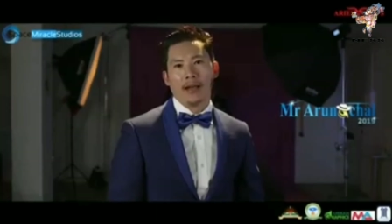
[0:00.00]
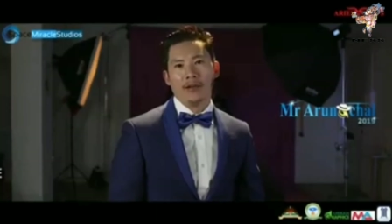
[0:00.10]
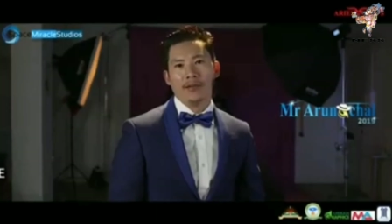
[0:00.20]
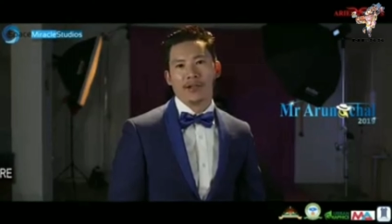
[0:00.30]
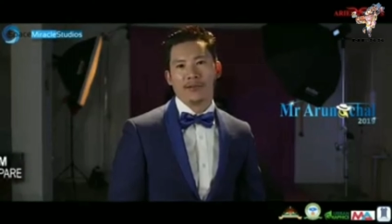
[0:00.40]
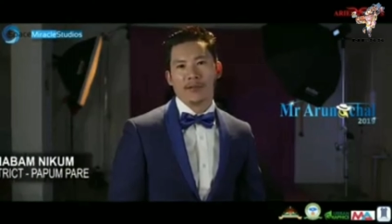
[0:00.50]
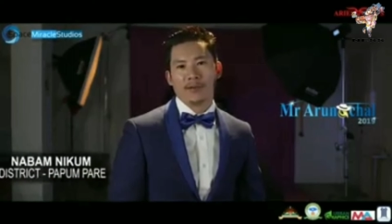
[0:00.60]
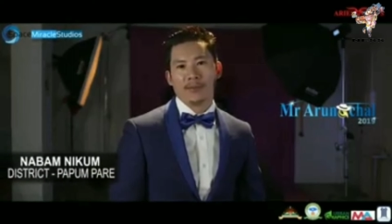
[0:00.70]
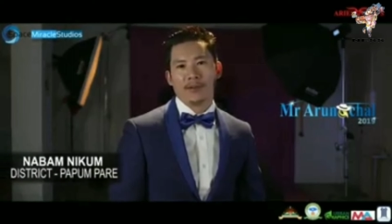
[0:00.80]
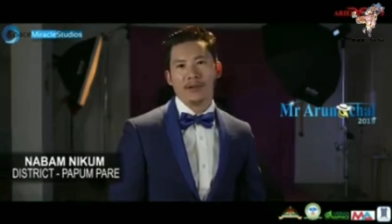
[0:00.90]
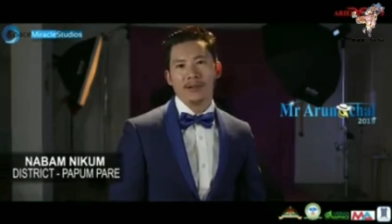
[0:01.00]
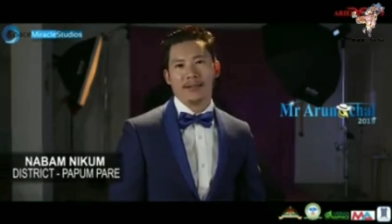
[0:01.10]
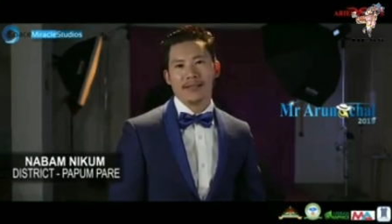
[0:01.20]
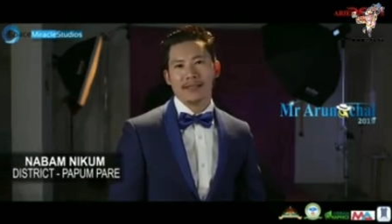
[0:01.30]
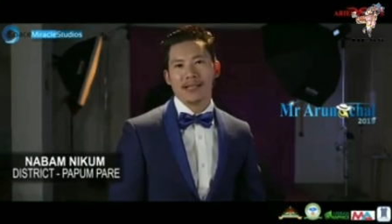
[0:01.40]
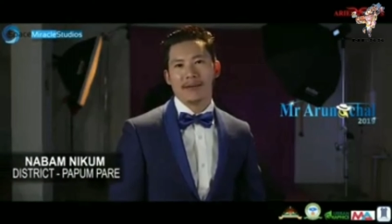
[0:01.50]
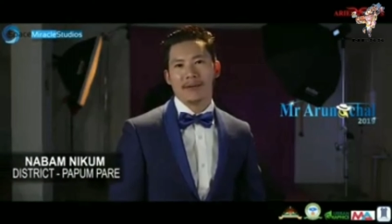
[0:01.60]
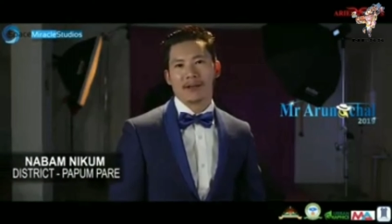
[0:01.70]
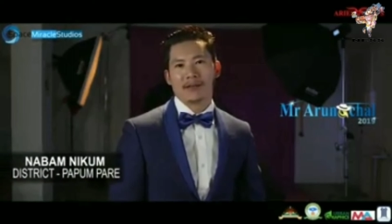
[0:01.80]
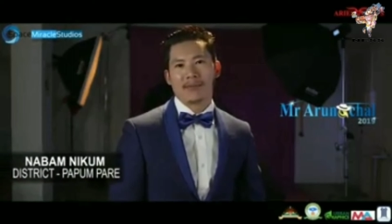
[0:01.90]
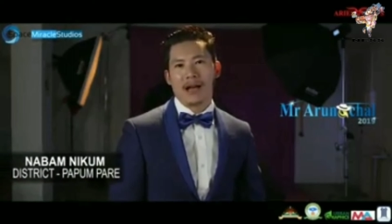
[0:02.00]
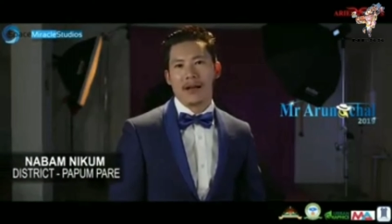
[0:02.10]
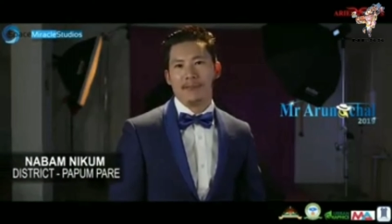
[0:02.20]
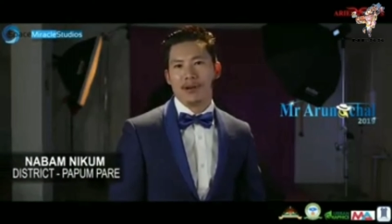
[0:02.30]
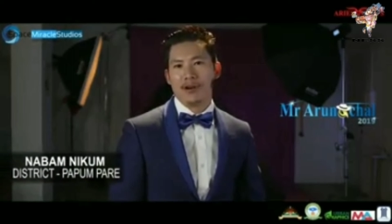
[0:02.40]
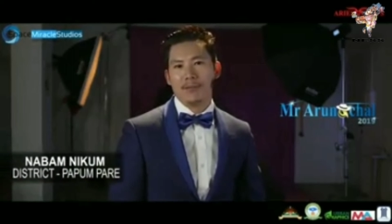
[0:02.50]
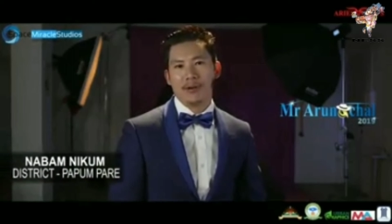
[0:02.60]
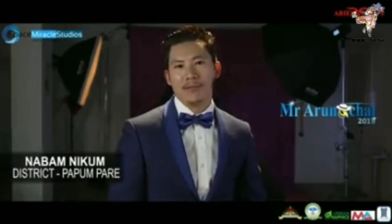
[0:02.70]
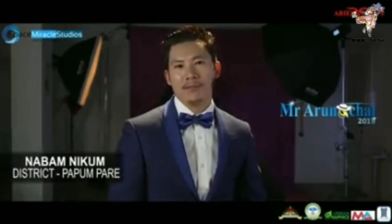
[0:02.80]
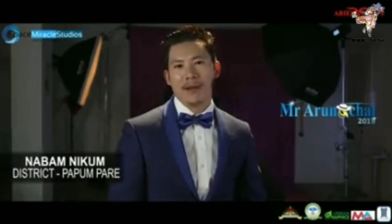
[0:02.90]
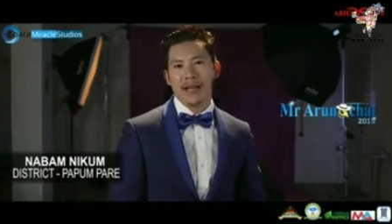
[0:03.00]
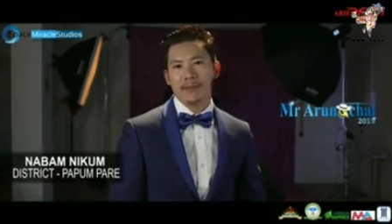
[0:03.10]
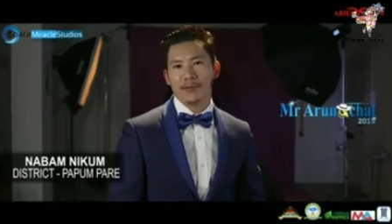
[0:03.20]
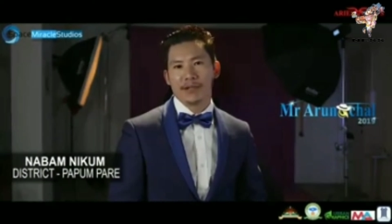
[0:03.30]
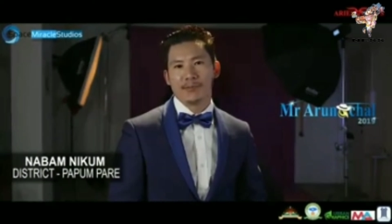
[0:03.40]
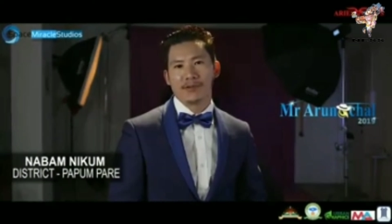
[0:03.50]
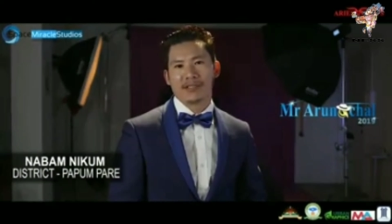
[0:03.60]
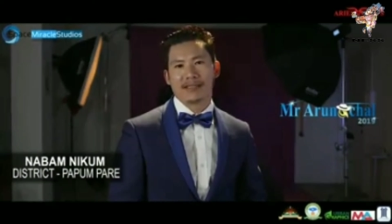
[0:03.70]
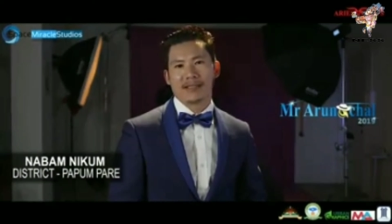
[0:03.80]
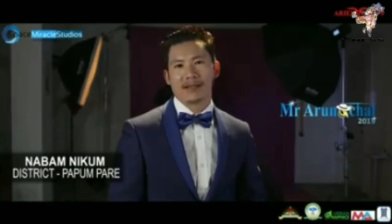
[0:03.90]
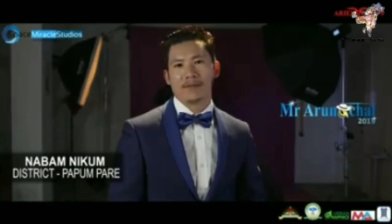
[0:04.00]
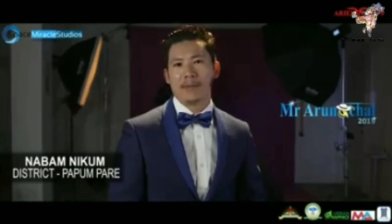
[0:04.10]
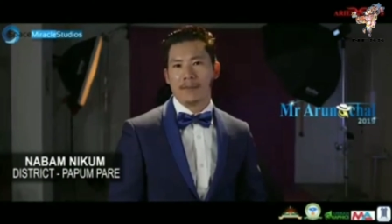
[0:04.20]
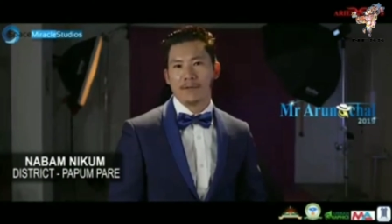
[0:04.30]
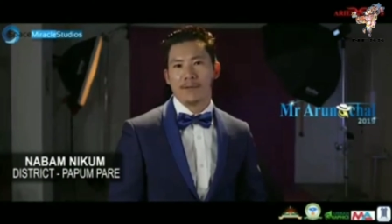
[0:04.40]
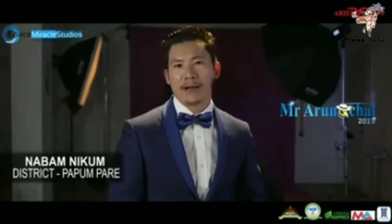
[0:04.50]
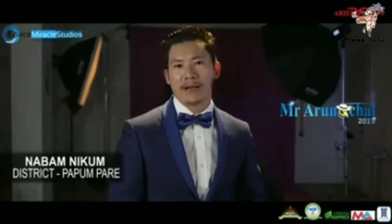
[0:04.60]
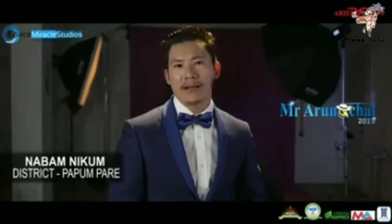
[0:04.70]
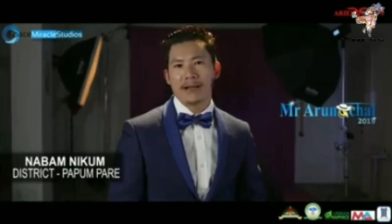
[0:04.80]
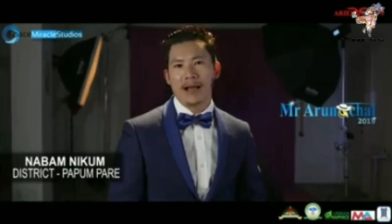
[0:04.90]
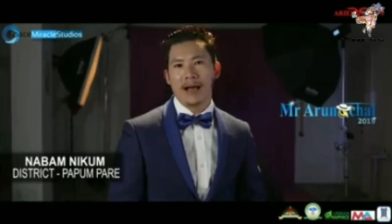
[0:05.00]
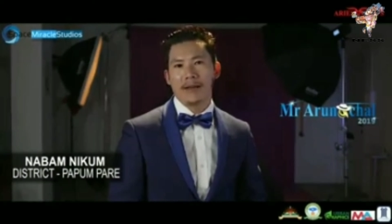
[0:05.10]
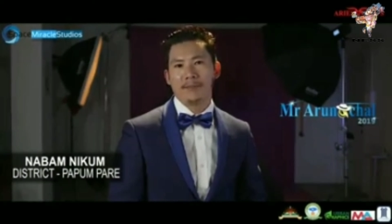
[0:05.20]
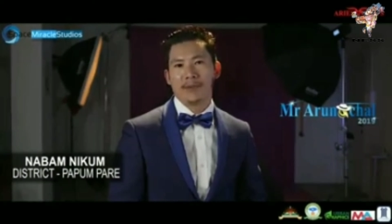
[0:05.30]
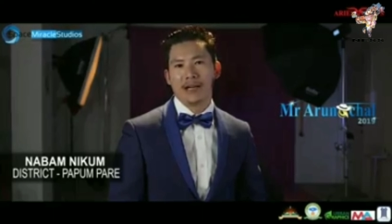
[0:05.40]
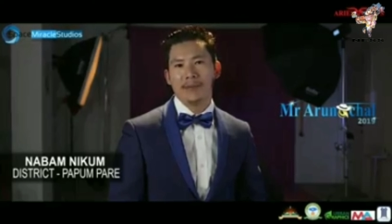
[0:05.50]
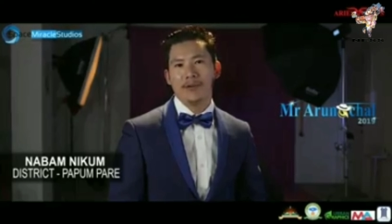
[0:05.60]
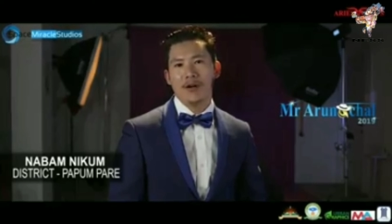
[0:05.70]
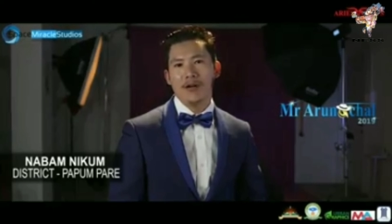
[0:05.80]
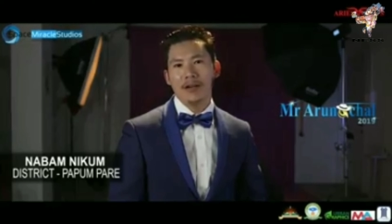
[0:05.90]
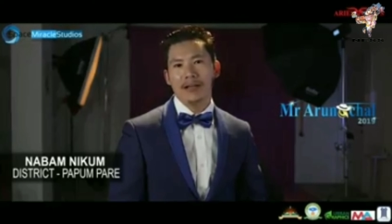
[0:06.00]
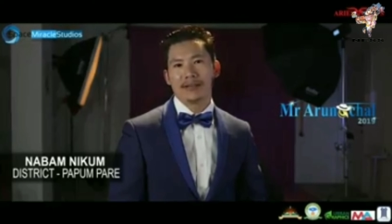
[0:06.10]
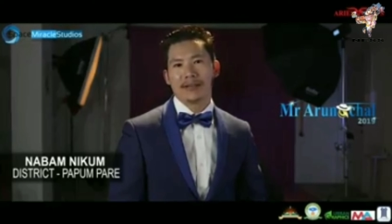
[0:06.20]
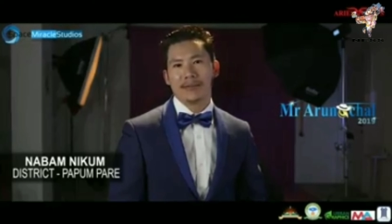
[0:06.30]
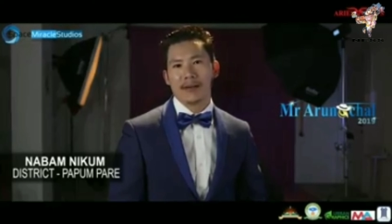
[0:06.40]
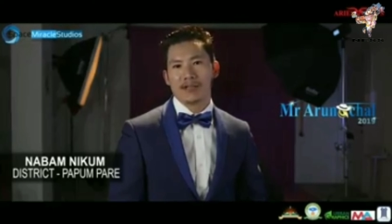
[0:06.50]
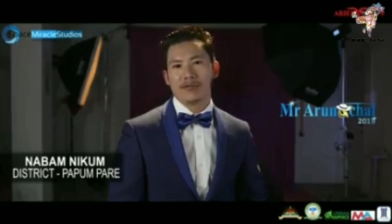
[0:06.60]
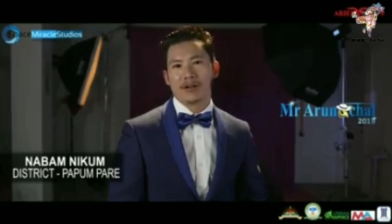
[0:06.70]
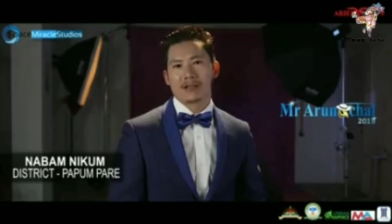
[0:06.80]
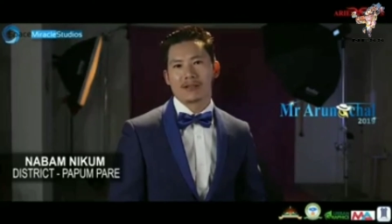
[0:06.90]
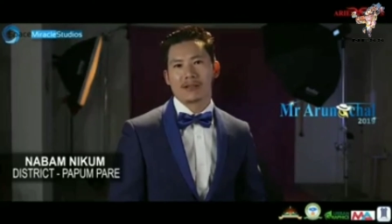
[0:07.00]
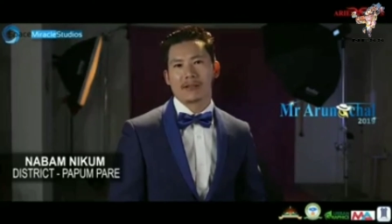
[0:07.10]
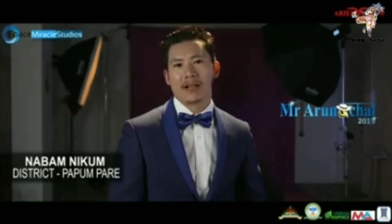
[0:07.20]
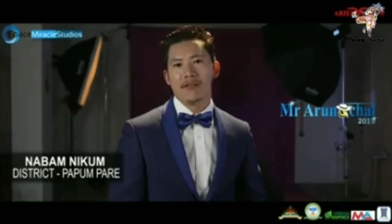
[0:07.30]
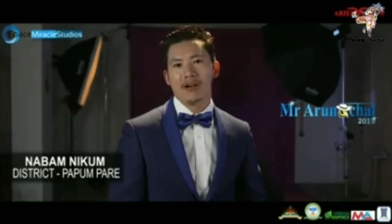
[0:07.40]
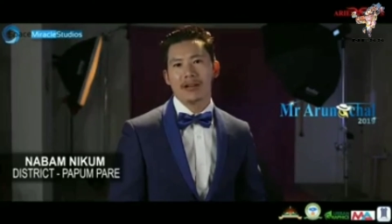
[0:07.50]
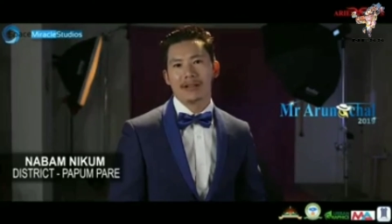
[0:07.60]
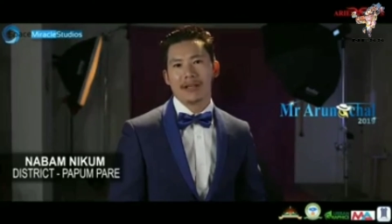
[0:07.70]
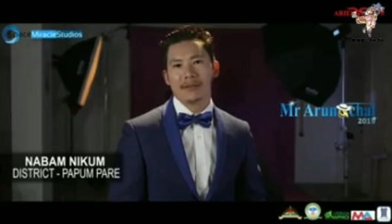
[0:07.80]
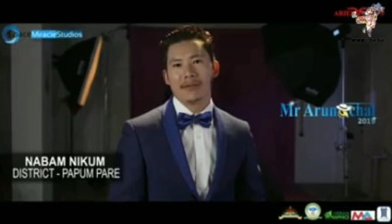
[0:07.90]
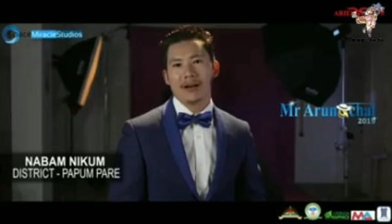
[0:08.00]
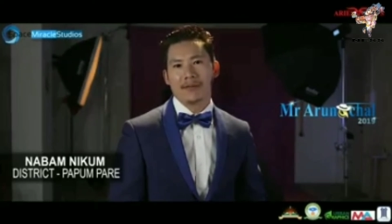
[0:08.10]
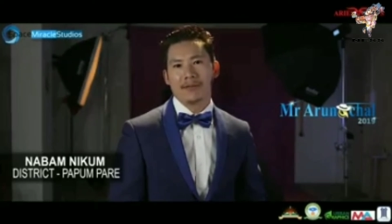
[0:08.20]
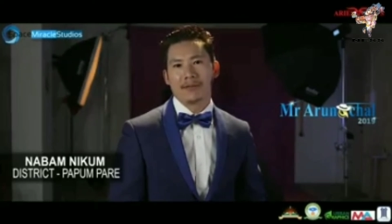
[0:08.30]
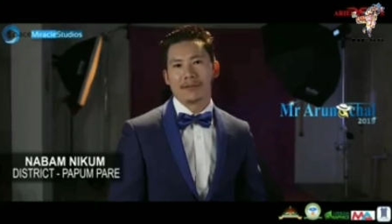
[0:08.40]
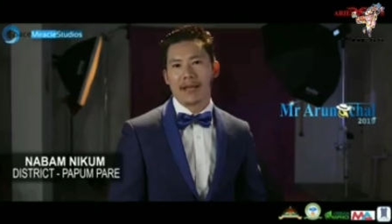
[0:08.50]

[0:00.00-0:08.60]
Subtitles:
Hello beautiful people, this is NABAM TUKI. I belong from very beautiful district, Papumpare. I believe only in three magic words: never give up.